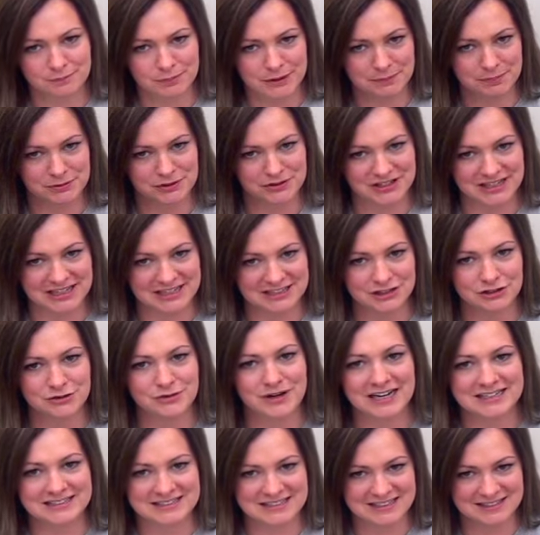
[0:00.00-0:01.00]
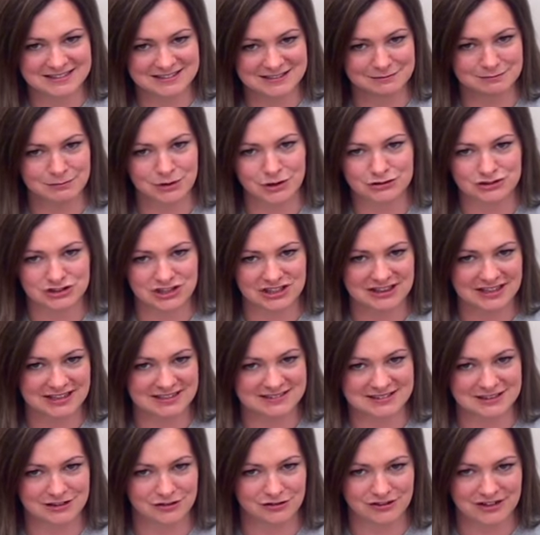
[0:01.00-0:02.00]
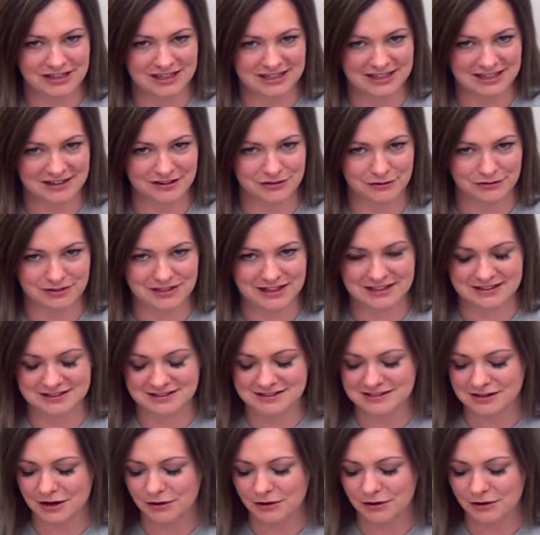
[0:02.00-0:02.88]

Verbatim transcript: and people are getting new ideas and merging things and creating other things.